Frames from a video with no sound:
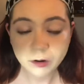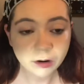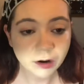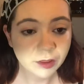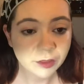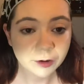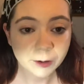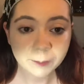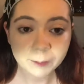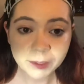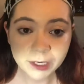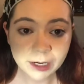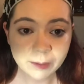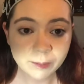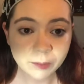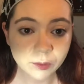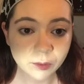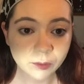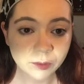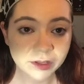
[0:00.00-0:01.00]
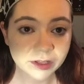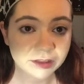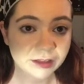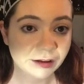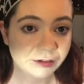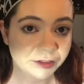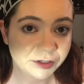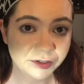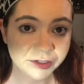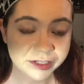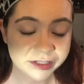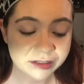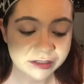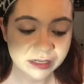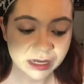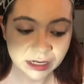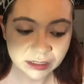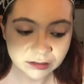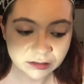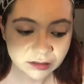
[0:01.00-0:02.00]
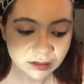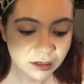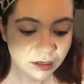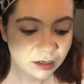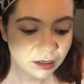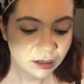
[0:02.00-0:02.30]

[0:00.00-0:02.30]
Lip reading: other people without their consent.